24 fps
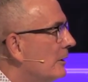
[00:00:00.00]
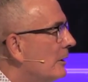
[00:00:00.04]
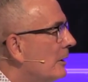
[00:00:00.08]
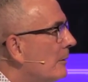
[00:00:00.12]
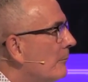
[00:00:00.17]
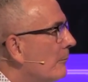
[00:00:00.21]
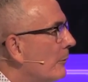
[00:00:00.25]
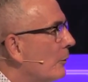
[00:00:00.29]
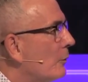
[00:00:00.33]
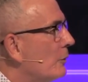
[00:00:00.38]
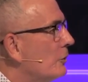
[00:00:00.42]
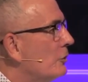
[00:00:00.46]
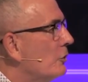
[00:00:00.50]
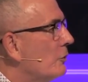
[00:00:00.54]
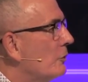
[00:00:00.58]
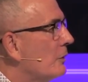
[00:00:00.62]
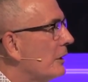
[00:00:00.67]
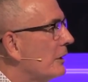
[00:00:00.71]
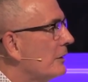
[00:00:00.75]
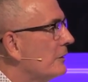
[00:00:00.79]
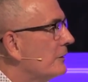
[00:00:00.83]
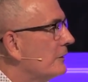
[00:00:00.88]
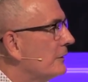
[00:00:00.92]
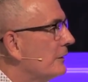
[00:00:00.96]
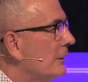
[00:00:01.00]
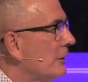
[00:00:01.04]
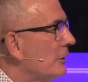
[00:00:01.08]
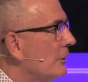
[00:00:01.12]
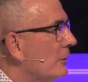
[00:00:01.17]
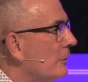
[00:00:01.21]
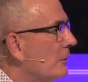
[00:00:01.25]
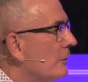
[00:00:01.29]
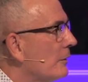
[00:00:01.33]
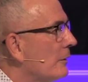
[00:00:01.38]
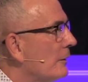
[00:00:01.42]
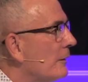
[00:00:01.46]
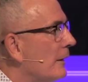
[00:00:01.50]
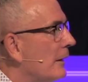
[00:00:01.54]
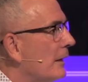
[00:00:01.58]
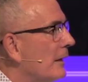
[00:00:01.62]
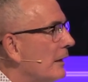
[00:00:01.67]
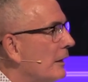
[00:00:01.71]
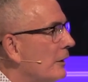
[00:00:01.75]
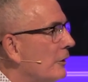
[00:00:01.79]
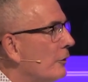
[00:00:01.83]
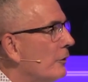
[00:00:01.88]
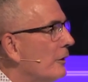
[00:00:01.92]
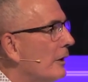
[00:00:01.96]
But when you consider that
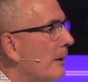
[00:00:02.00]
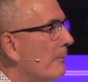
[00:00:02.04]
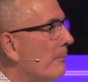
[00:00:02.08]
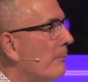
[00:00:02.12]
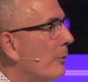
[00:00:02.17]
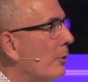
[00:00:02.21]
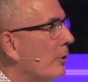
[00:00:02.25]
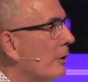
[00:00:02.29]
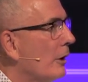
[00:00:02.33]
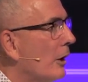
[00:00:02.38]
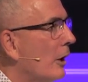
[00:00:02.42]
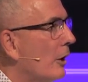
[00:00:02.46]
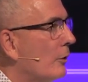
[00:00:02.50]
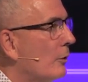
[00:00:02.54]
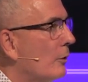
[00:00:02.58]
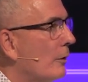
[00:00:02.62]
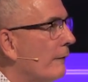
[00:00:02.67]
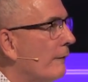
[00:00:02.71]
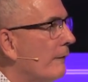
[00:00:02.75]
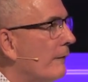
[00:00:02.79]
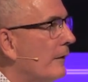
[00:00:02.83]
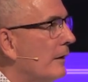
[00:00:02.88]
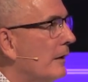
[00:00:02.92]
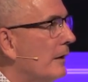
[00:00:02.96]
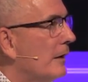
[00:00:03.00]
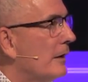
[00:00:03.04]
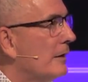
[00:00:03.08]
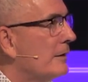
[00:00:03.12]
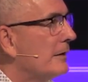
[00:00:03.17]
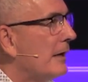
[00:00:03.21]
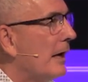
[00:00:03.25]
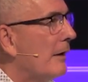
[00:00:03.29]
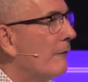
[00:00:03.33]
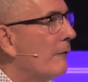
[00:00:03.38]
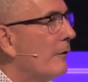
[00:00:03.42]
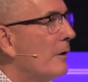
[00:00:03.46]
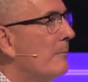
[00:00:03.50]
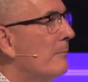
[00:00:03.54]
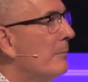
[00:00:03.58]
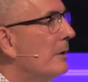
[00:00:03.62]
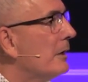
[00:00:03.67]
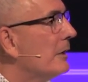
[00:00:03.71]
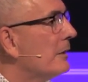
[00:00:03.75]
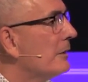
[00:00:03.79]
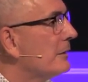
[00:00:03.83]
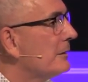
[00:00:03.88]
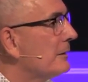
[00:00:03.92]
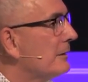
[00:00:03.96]
internet pornography is every
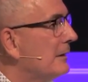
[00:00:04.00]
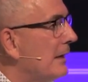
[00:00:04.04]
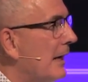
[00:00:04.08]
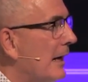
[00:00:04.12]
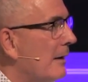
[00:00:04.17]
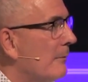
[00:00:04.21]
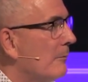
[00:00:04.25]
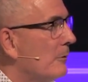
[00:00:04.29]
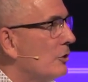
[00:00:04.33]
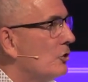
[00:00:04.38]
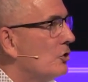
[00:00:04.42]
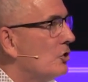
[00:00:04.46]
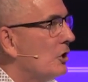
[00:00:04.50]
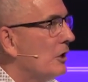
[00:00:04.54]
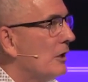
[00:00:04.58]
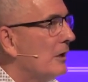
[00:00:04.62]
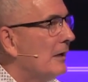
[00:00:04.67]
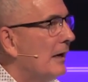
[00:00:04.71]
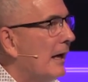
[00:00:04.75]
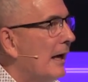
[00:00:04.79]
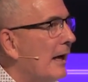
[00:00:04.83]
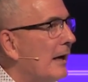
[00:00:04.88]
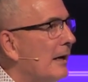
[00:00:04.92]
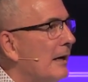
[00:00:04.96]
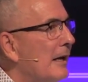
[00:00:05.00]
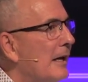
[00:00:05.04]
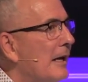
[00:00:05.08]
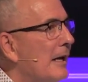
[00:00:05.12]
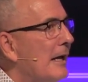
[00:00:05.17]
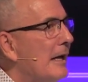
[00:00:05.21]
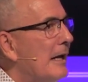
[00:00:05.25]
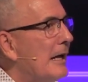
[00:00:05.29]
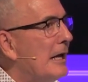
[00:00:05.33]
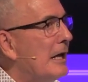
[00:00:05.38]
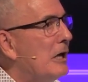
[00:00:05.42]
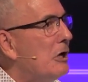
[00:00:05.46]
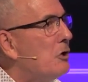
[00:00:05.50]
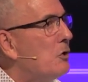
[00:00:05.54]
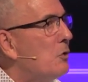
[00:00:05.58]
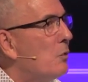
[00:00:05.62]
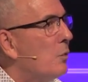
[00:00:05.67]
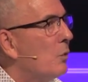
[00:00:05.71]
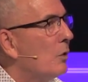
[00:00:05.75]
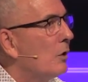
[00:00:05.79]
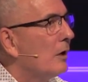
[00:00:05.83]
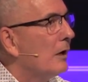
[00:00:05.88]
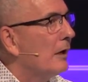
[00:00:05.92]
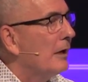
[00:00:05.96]
bit as damaging and
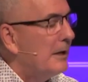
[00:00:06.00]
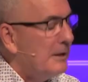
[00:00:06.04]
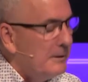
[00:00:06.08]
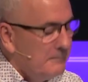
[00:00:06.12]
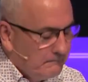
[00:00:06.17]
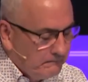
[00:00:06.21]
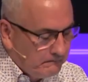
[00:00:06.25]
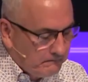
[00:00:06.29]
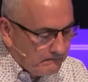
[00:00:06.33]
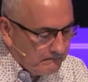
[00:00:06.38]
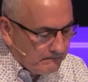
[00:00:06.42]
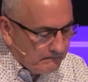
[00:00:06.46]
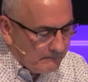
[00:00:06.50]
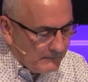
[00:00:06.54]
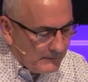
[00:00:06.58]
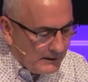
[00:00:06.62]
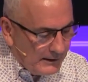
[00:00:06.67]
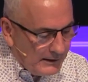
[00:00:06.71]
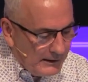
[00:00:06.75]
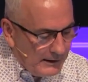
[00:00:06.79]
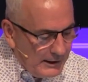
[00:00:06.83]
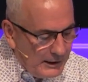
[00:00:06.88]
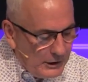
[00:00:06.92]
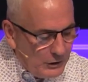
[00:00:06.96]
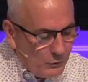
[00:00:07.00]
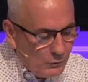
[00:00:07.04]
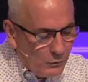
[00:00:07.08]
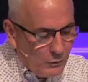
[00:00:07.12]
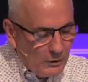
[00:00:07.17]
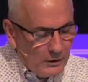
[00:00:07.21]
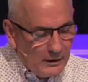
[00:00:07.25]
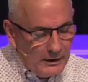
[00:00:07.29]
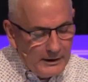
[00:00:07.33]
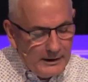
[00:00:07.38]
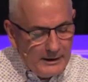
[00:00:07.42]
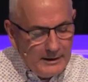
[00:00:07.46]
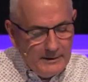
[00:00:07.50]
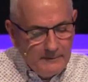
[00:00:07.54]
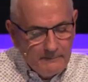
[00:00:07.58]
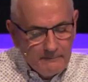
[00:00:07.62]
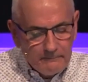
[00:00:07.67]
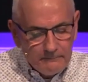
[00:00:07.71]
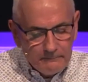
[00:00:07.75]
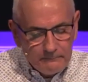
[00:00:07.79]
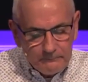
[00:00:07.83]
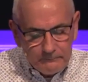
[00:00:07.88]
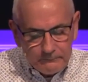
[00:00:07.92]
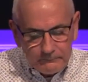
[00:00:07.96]
equally, equally
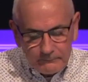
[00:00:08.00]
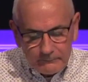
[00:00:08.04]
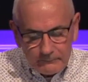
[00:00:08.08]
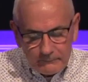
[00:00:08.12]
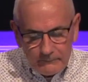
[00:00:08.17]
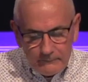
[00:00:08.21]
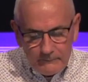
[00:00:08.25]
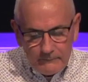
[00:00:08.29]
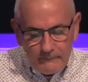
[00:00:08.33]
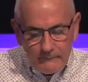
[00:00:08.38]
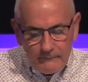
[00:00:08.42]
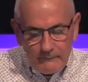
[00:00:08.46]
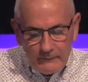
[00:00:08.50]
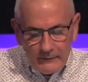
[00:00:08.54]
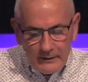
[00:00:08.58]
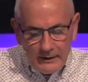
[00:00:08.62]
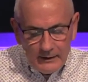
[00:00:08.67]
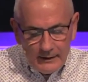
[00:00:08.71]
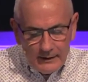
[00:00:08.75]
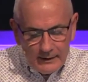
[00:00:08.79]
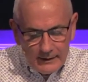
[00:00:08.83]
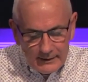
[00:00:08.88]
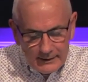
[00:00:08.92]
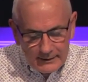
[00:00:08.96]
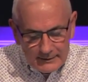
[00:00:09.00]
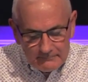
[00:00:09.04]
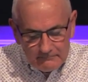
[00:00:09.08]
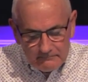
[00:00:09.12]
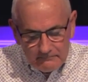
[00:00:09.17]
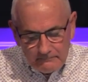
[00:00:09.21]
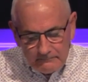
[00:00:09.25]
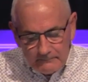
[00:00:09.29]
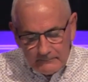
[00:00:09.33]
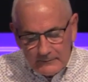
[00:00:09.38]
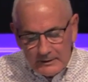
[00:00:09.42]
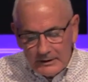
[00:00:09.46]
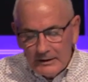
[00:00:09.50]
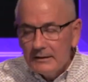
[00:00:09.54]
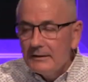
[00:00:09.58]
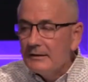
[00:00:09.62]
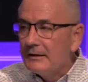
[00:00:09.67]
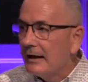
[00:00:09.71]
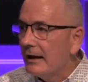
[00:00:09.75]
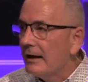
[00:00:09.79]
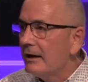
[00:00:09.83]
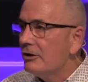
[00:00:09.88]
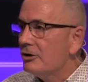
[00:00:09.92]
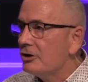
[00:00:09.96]
uh,
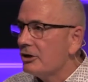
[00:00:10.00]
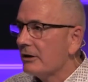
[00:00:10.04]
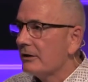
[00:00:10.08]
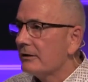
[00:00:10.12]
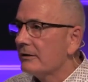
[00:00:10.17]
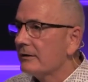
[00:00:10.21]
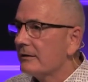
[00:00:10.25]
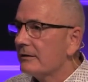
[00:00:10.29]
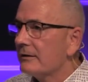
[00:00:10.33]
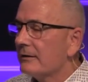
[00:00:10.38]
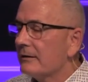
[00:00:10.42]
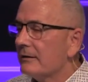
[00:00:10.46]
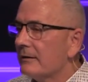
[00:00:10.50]
contagious,